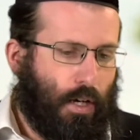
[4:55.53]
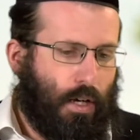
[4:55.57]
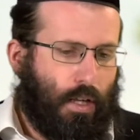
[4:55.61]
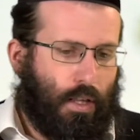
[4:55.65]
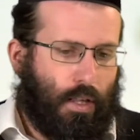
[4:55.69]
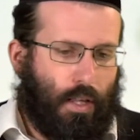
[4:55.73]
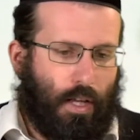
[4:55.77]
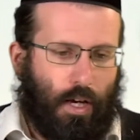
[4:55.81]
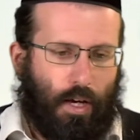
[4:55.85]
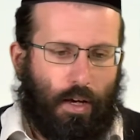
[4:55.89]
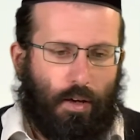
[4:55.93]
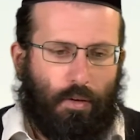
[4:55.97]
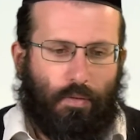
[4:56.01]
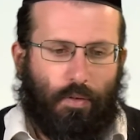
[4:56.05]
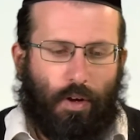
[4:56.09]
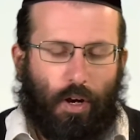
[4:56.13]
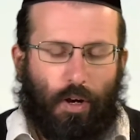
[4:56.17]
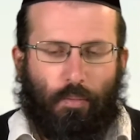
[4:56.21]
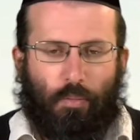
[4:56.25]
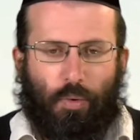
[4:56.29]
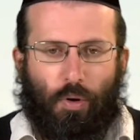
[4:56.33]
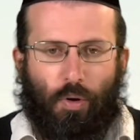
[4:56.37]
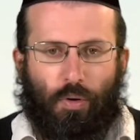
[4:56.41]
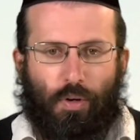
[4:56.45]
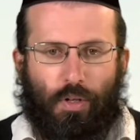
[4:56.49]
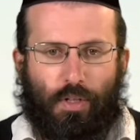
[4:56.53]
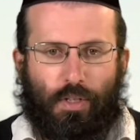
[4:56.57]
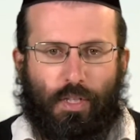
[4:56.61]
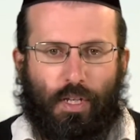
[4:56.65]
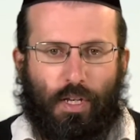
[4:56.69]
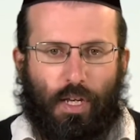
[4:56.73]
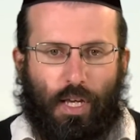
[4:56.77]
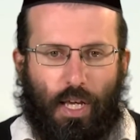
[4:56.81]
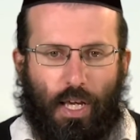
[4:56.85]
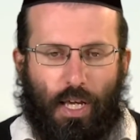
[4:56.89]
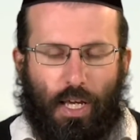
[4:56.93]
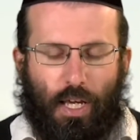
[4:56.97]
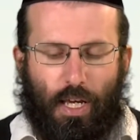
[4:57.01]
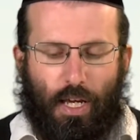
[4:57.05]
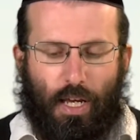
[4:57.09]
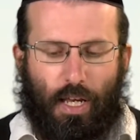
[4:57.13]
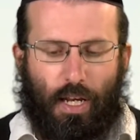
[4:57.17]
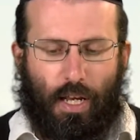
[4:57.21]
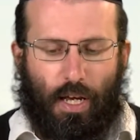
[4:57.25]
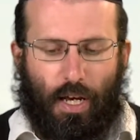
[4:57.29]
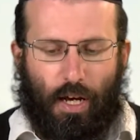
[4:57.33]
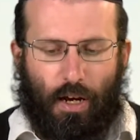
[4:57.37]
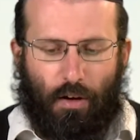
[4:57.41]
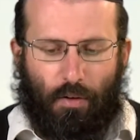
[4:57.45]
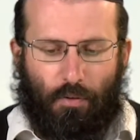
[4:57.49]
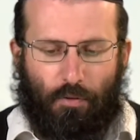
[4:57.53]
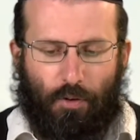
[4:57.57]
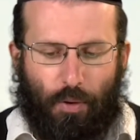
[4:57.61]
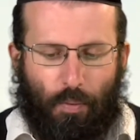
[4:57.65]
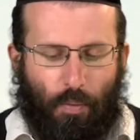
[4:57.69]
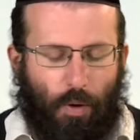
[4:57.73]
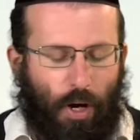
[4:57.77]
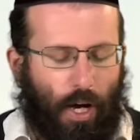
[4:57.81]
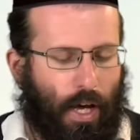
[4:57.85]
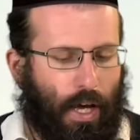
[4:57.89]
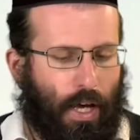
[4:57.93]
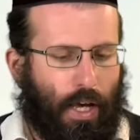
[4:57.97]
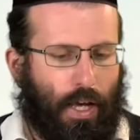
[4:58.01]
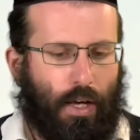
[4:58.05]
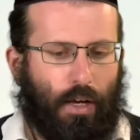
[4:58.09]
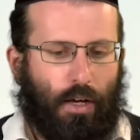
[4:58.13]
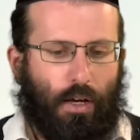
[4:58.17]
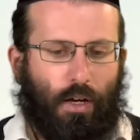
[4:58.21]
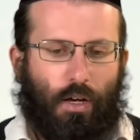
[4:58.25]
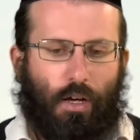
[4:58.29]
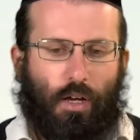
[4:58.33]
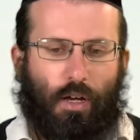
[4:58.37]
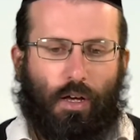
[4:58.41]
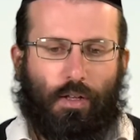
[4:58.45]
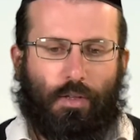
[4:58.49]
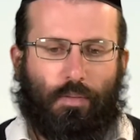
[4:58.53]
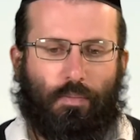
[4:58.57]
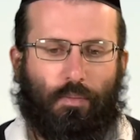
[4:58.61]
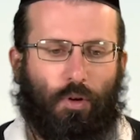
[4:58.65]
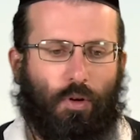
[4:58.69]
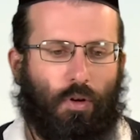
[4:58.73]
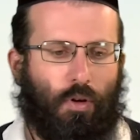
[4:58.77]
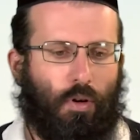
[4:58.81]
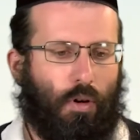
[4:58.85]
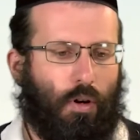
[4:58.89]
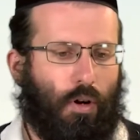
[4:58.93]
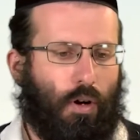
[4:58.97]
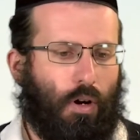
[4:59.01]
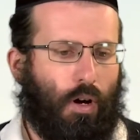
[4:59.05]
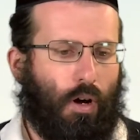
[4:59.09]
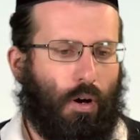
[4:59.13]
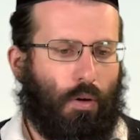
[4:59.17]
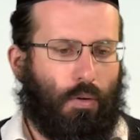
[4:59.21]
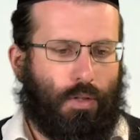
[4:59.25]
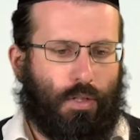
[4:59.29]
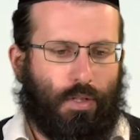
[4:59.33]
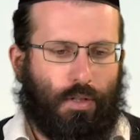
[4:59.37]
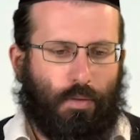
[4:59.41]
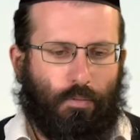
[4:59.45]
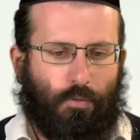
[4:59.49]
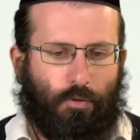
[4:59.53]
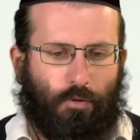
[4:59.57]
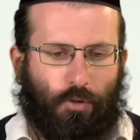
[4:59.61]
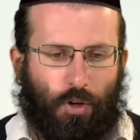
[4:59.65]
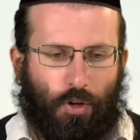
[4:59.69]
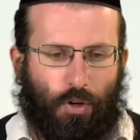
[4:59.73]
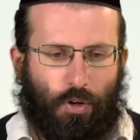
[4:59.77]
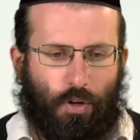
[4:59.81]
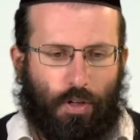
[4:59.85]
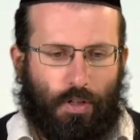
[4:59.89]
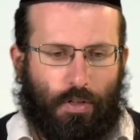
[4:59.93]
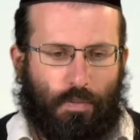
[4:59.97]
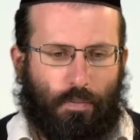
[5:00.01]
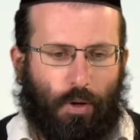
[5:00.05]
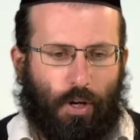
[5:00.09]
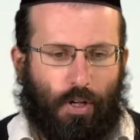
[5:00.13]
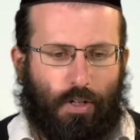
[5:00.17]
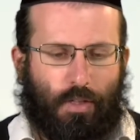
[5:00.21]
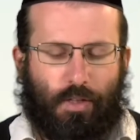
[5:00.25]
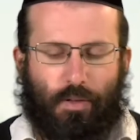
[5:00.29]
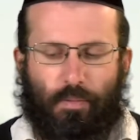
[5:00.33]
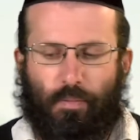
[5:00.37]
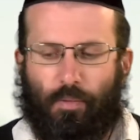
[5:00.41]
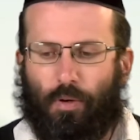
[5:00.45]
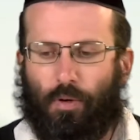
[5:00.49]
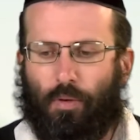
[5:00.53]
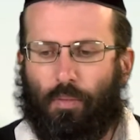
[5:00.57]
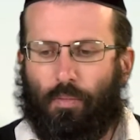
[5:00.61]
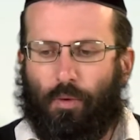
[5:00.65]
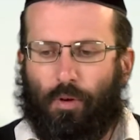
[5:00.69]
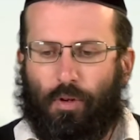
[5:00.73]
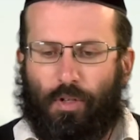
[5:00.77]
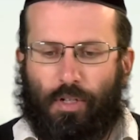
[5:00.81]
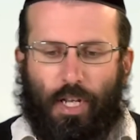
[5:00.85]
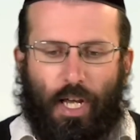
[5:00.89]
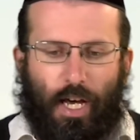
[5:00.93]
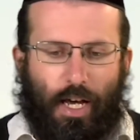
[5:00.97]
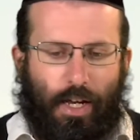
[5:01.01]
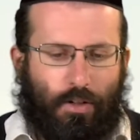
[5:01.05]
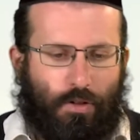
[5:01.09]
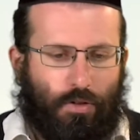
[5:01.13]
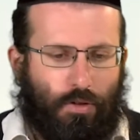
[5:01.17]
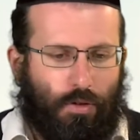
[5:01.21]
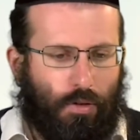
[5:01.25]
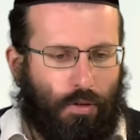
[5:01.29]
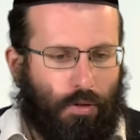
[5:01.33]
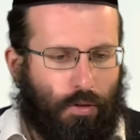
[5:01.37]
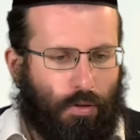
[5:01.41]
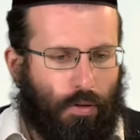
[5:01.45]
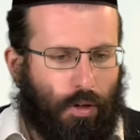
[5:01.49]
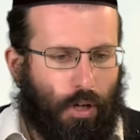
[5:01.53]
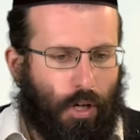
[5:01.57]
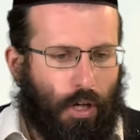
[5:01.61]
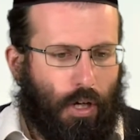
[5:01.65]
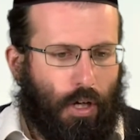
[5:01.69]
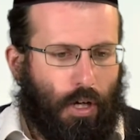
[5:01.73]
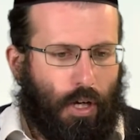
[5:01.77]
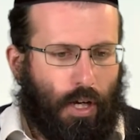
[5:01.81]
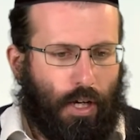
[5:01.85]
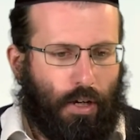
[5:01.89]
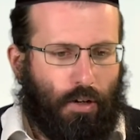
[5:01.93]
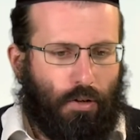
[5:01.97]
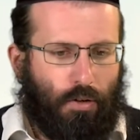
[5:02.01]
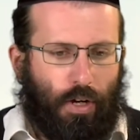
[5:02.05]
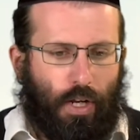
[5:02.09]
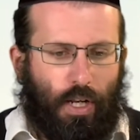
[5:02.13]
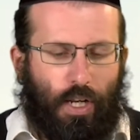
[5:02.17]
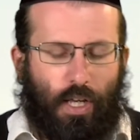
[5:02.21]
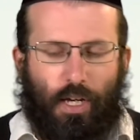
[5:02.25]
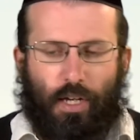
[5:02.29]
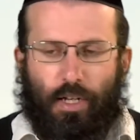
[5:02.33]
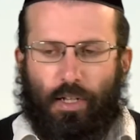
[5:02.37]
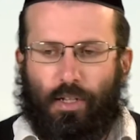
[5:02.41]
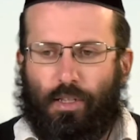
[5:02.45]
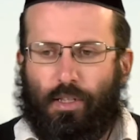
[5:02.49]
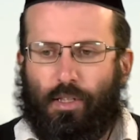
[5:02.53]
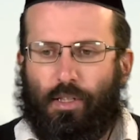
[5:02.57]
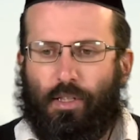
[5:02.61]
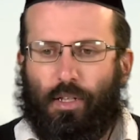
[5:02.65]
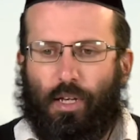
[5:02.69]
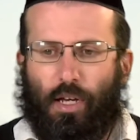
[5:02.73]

That it's very important to eat in a healthy way, as more wholesome food as possible, more natural ingredients.